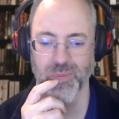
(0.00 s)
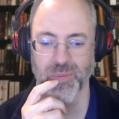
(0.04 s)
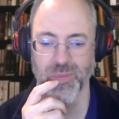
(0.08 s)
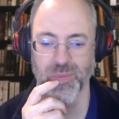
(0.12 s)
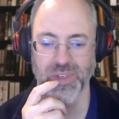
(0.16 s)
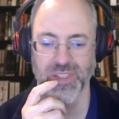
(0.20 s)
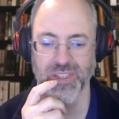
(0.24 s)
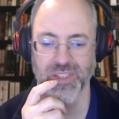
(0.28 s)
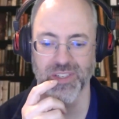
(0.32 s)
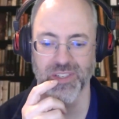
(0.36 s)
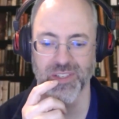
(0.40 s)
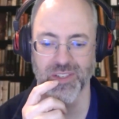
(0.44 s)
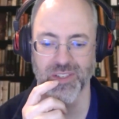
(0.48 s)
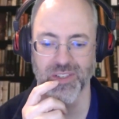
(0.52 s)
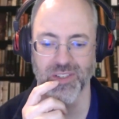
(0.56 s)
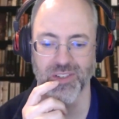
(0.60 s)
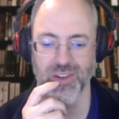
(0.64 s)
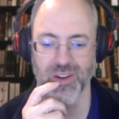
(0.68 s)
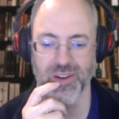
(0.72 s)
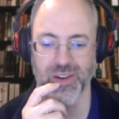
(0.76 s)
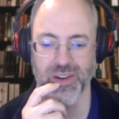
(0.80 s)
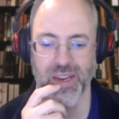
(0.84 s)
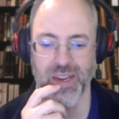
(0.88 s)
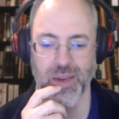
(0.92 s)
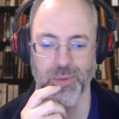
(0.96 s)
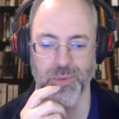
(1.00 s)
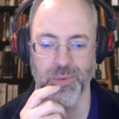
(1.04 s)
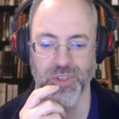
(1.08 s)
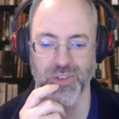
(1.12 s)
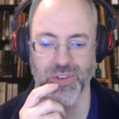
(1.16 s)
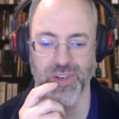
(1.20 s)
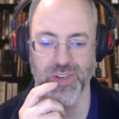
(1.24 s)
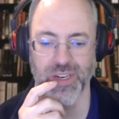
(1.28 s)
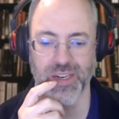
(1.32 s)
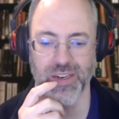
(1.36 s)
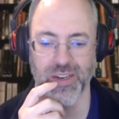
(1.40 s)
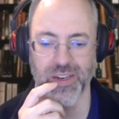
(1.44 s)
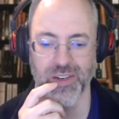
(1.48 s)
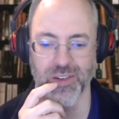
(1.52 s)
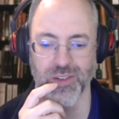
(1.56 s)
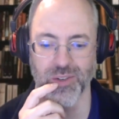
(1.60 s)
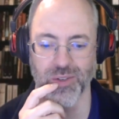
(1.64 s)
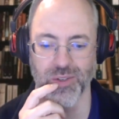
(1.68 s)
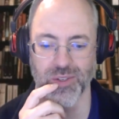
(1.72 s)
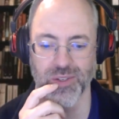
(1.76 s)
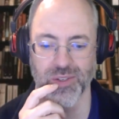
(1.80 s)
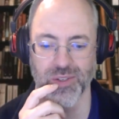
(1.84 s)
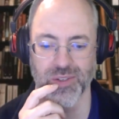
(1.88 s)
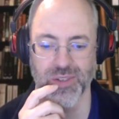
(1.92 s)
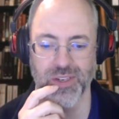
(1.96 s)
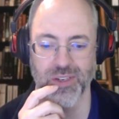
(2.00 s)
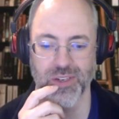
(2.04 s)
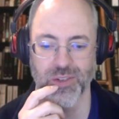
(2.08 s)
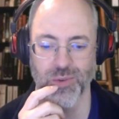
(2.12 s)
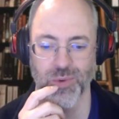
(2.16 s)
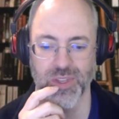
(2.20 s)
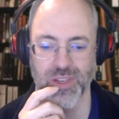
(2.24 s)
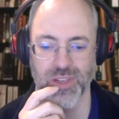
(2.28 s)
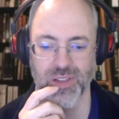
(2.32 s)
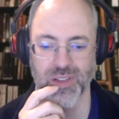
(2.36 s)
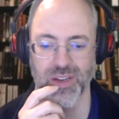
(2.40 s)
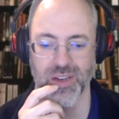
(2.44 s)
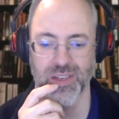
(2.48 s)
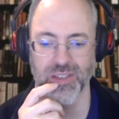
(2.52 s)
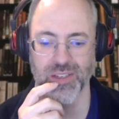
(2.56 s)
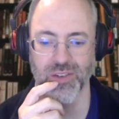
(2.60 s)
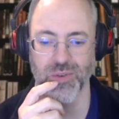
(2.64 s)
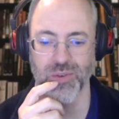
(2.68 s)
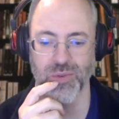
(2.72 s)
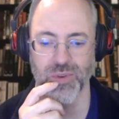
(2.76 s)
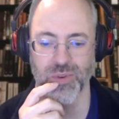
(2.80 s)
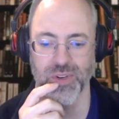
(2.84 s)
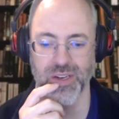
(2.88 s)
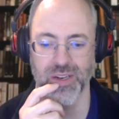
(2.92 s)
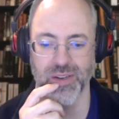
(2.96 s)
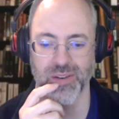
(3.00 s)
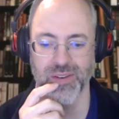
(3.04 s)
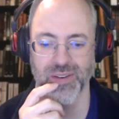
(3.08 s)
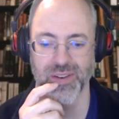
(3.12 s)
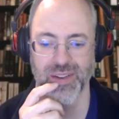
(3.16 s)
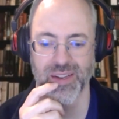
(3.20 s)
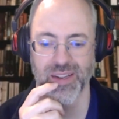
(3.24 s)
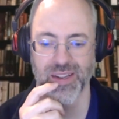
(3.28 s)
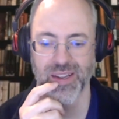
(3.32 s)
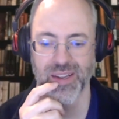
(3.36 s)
But just to start capturing, here's what the clients are doing. And